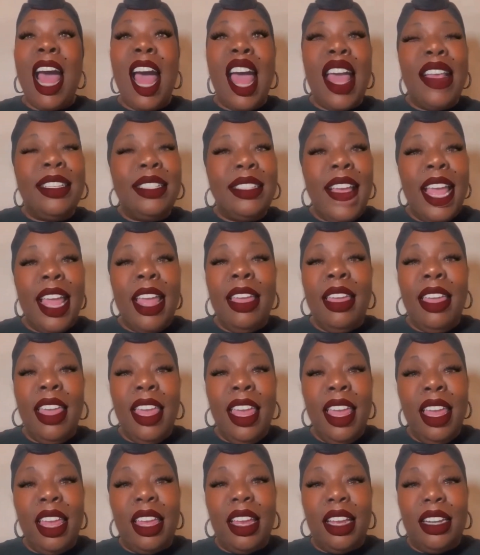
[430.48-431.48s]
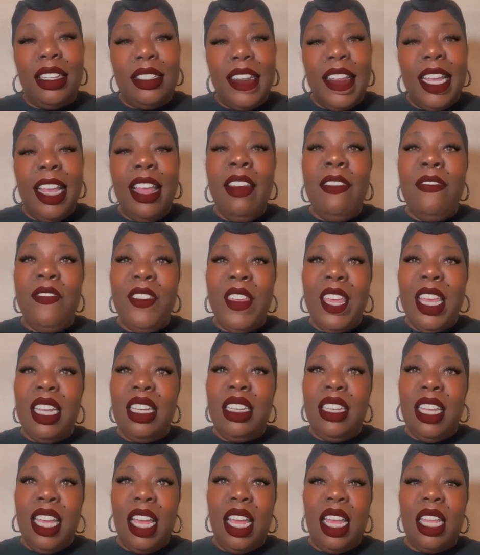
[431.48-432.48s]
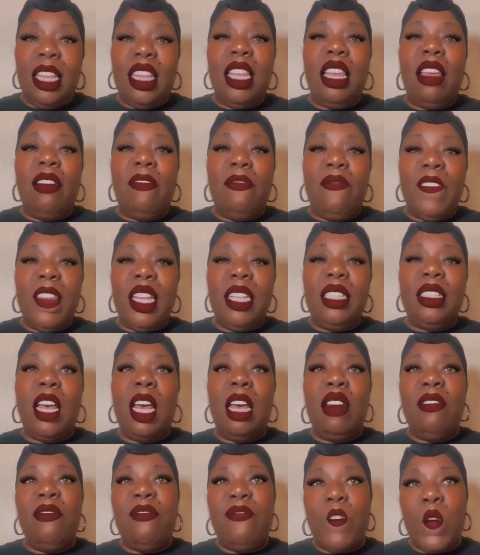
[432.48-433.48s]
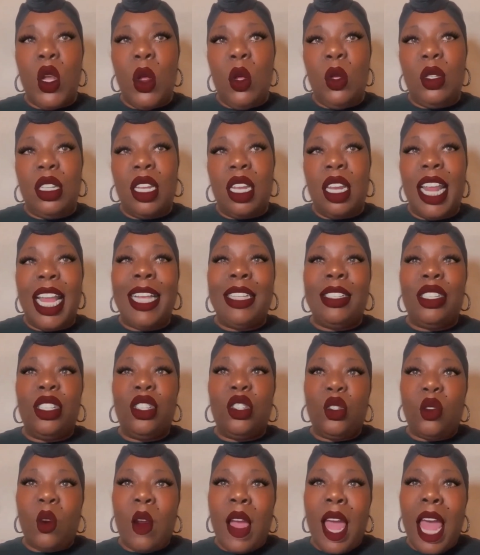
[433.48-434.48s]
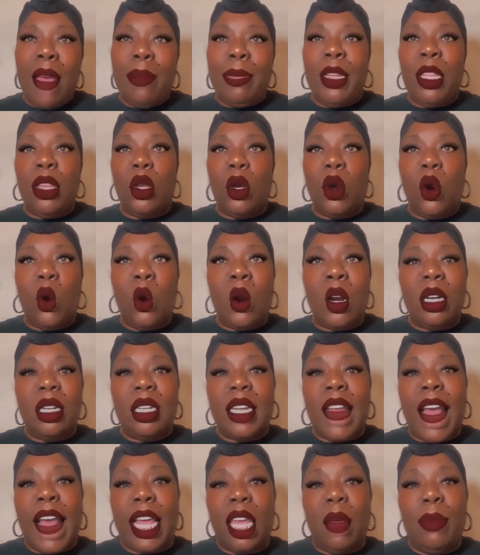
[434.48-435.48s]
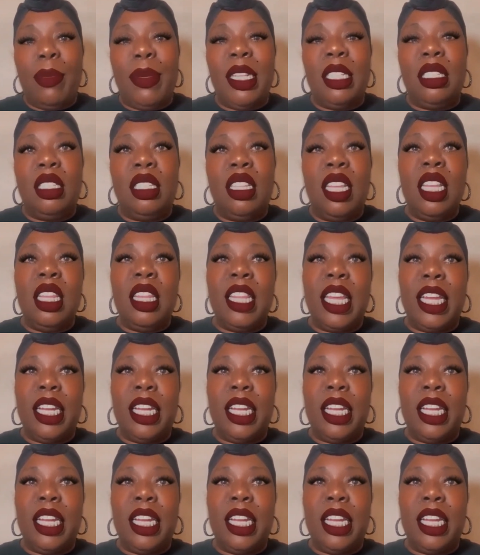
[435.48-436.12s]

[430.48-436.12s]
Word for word: Now I say again, if indeed the events unfolded as described in the court documents,